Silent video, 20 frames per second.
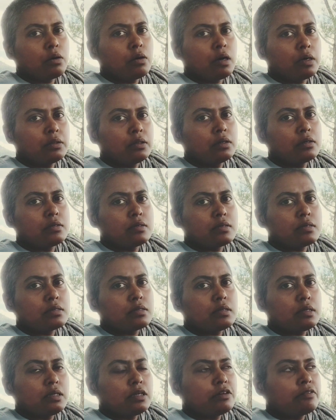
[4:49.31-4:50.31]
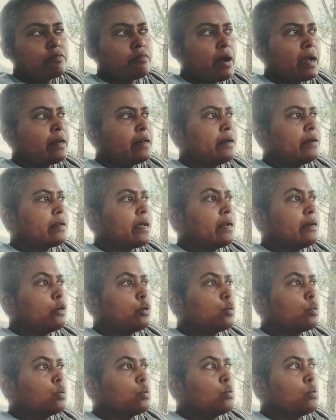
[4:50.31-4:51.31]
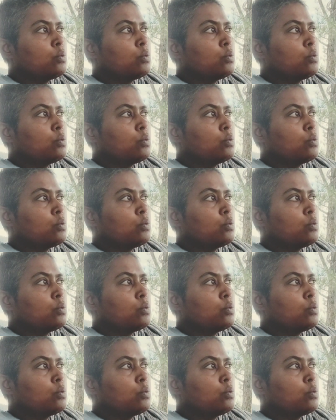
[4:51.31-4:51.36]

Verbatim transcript: others why didn't i do